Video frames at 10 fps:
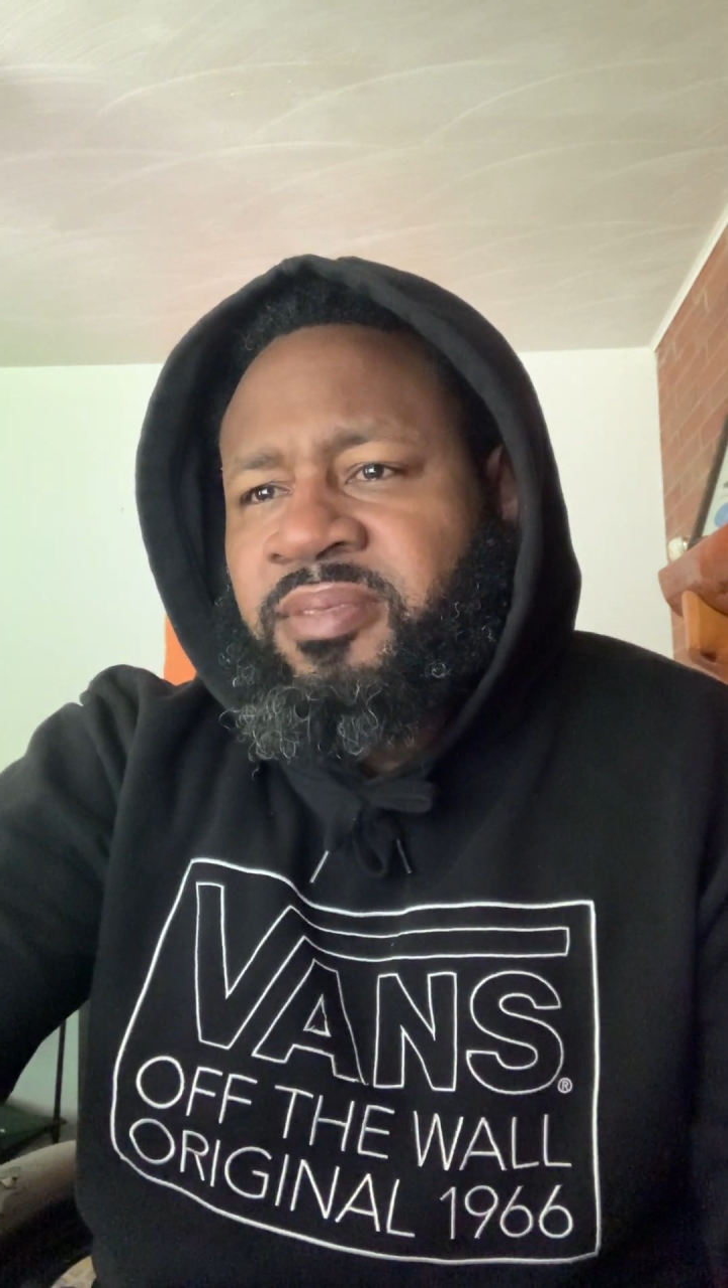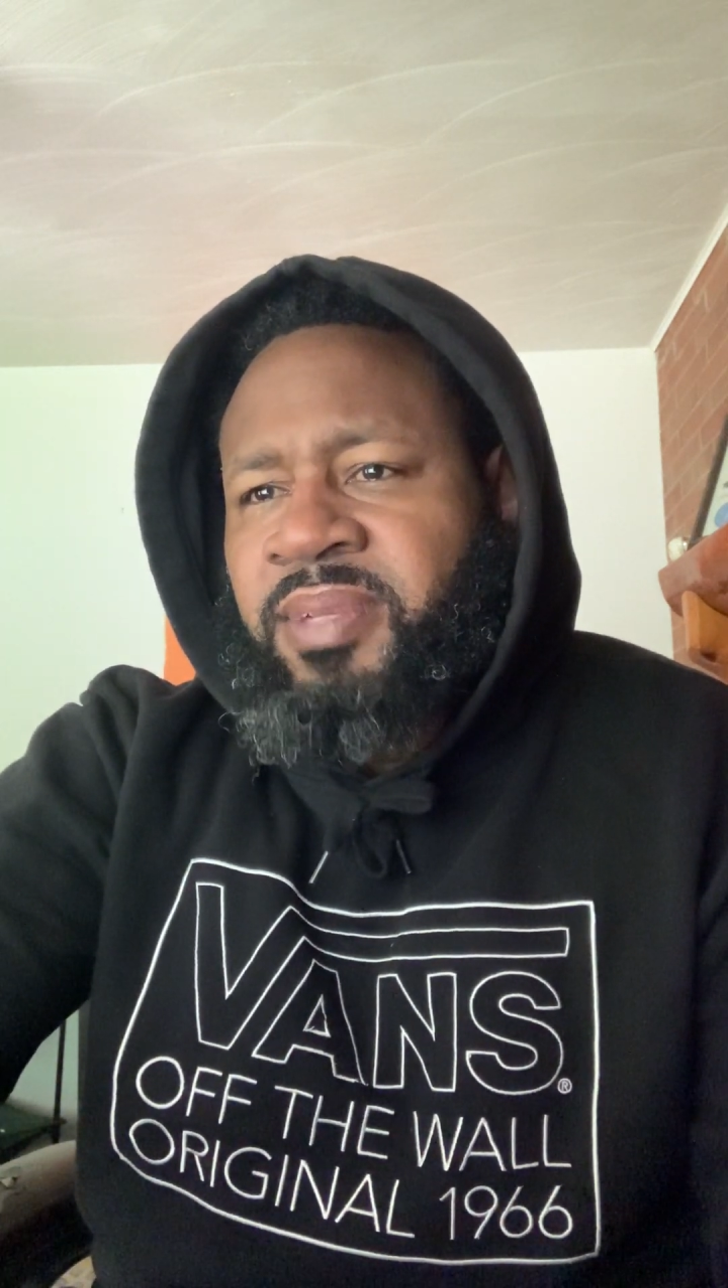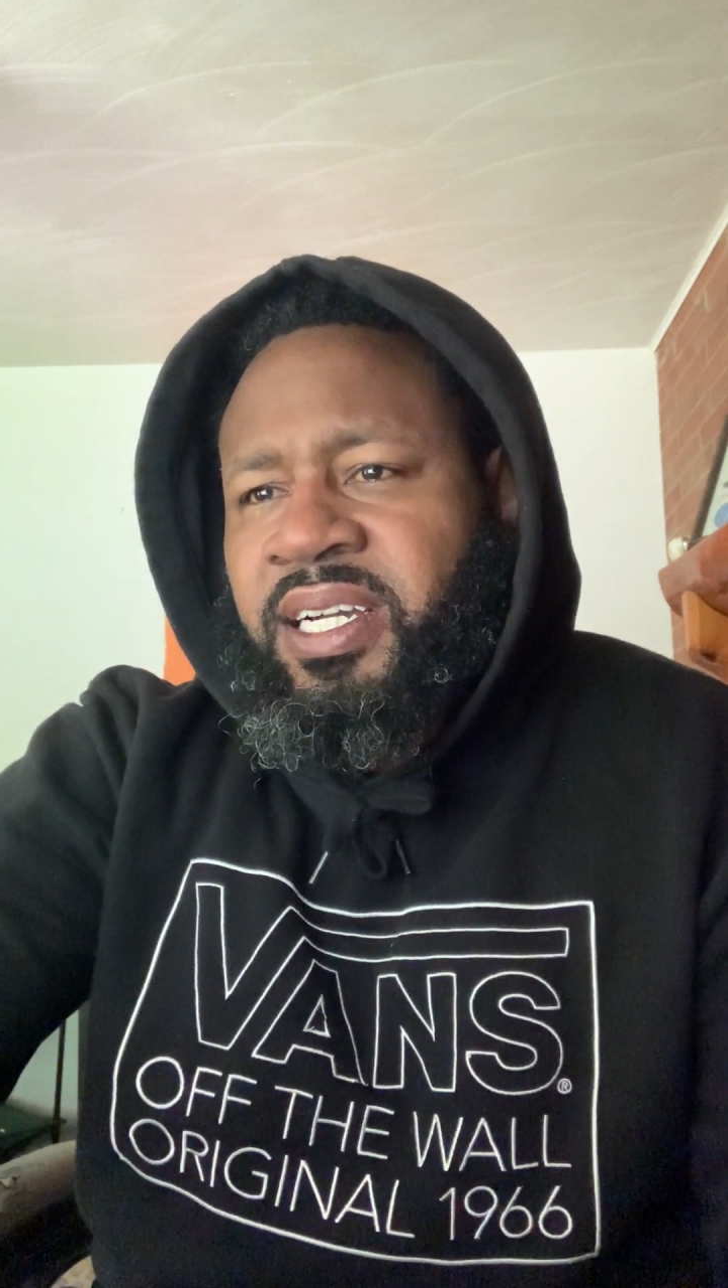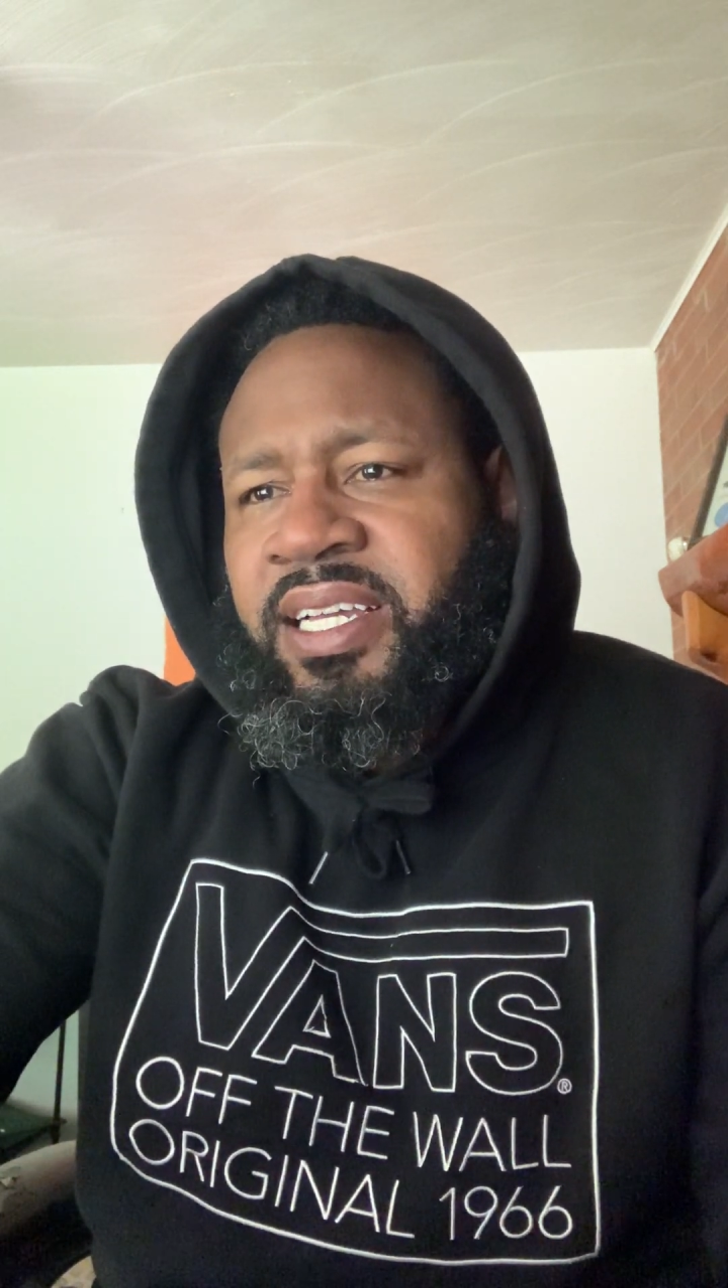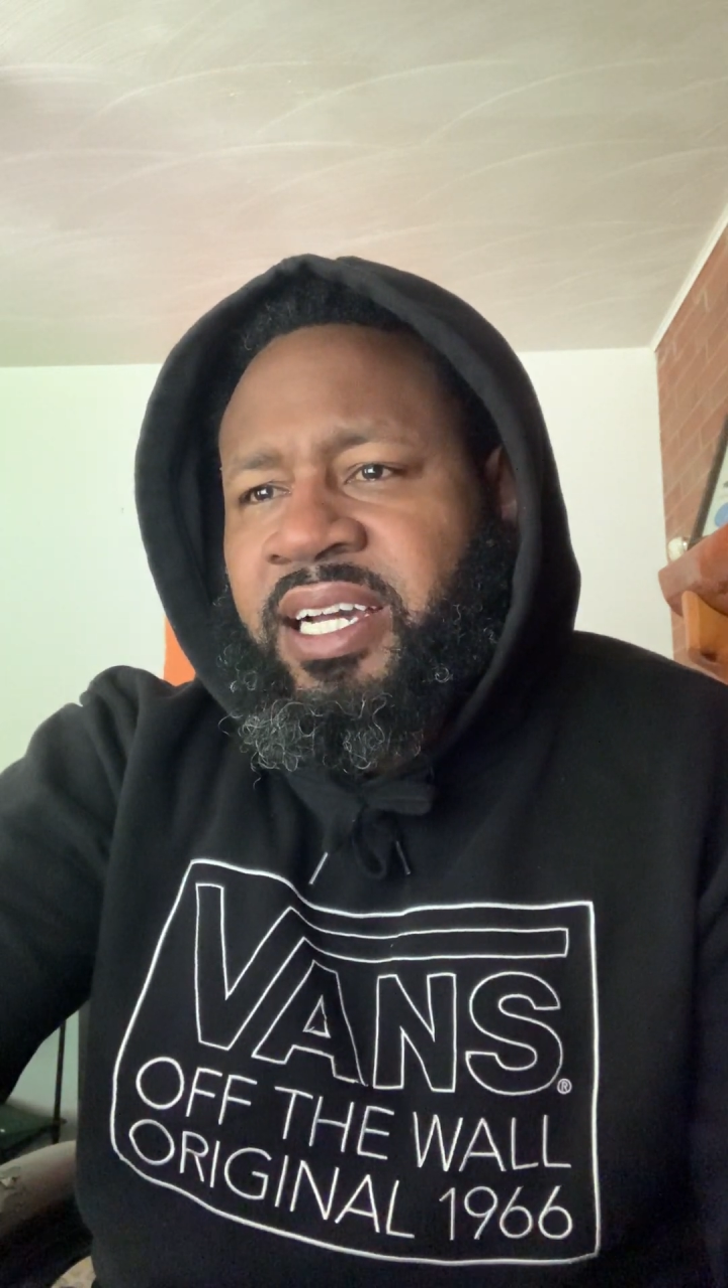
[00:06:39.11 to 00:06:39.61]

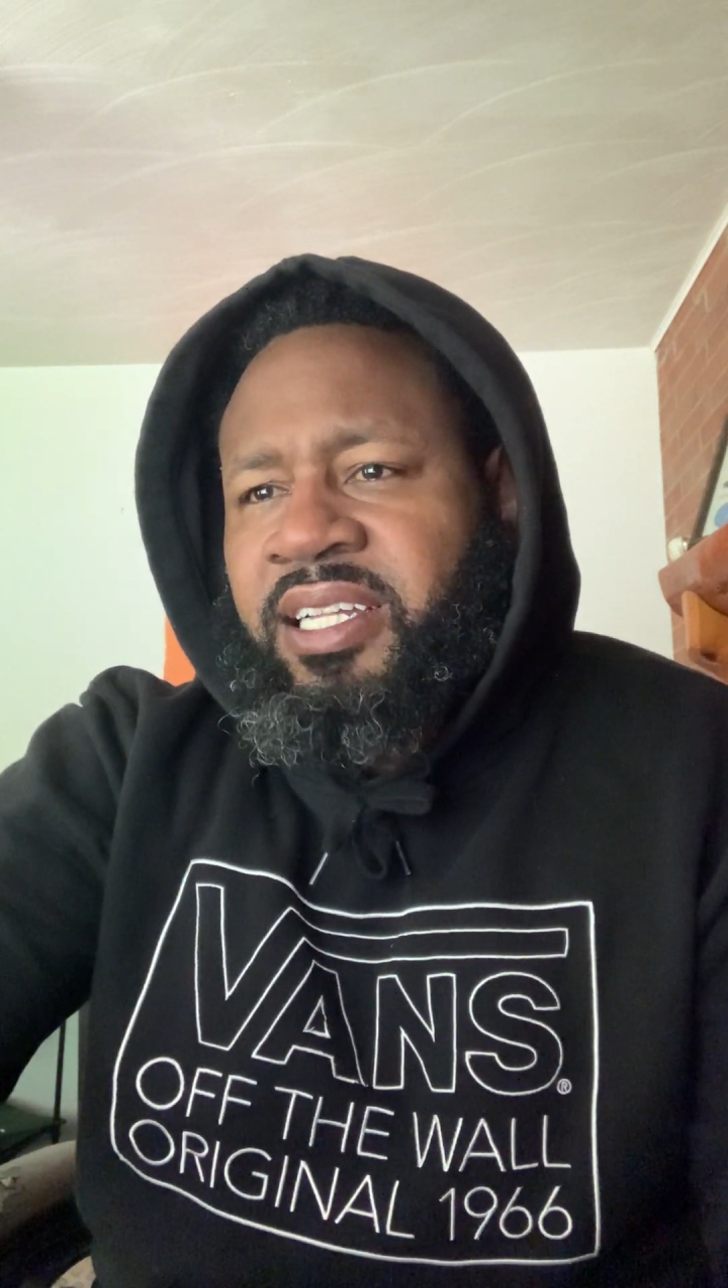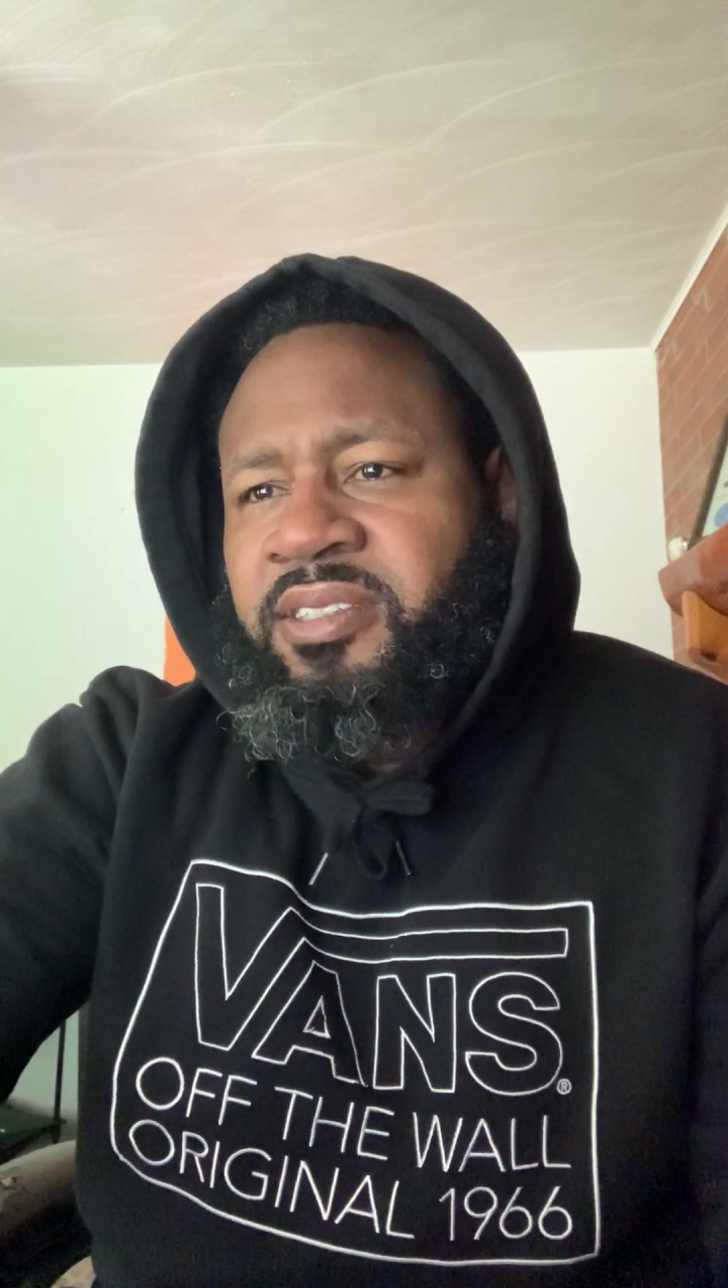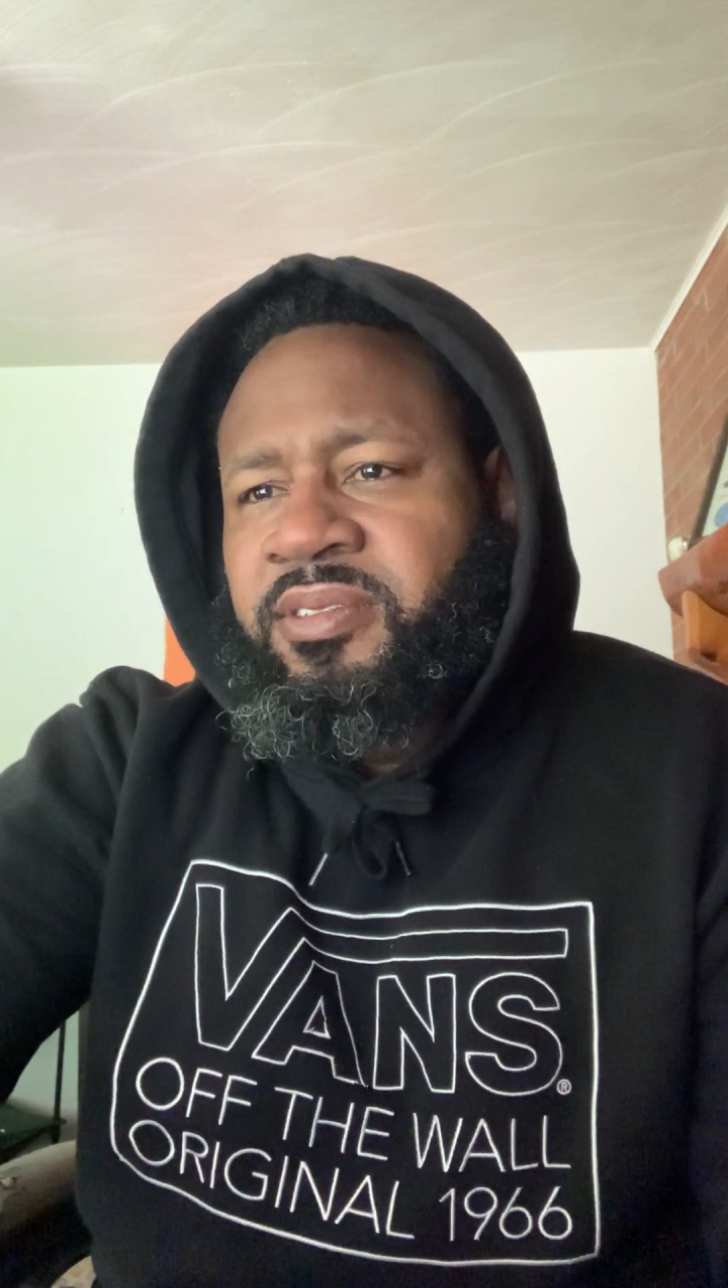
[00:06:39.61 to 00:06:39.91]
my godly